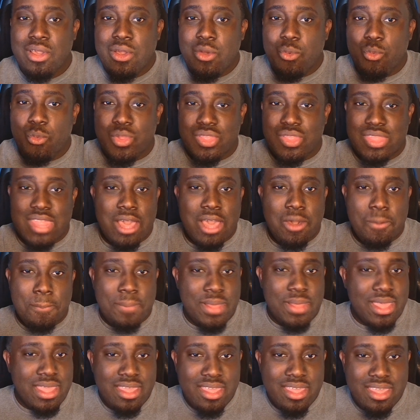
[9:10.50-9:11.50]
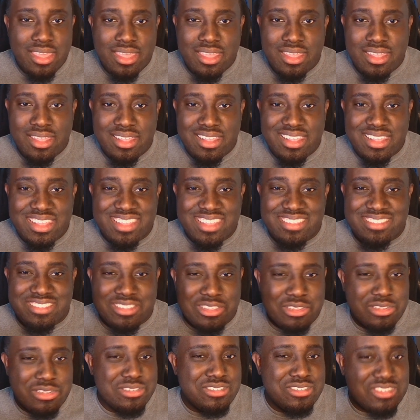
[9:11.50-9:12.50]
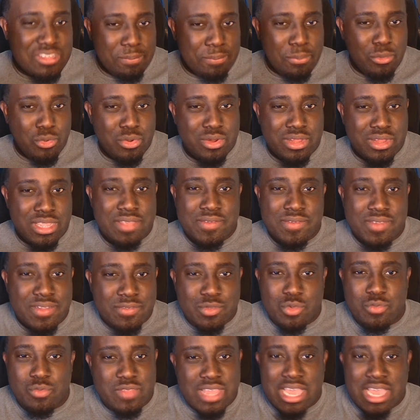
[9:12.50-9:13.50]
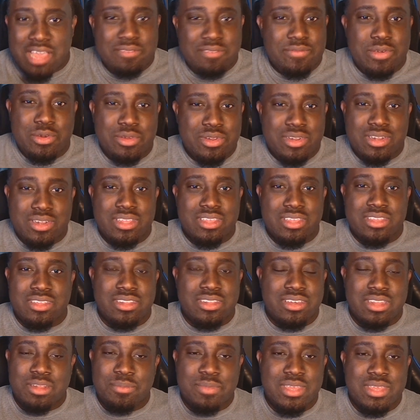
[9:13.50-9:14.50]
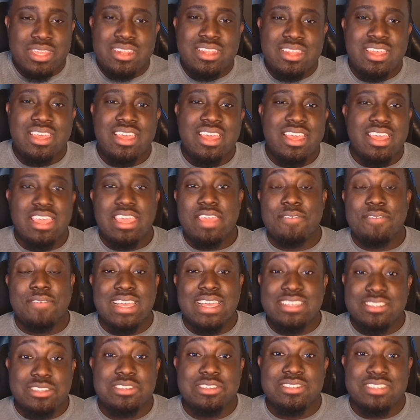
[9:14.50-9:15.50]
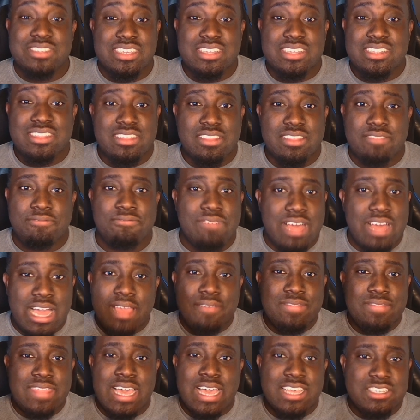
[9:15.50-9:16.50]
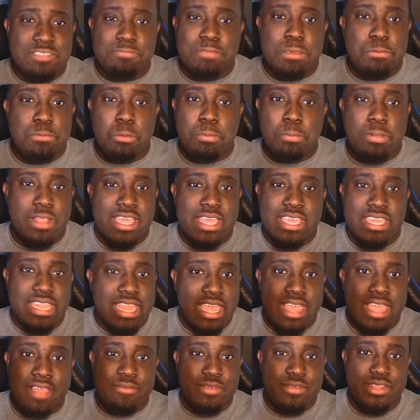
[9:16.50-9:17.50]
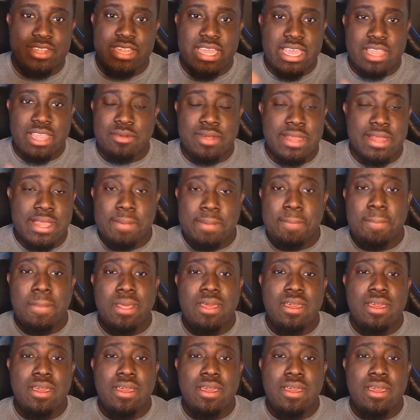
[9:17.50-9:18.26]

without paying is still support, even if you downvoted it. You know what I mean? If I still see 5,000 people playing it every day, right?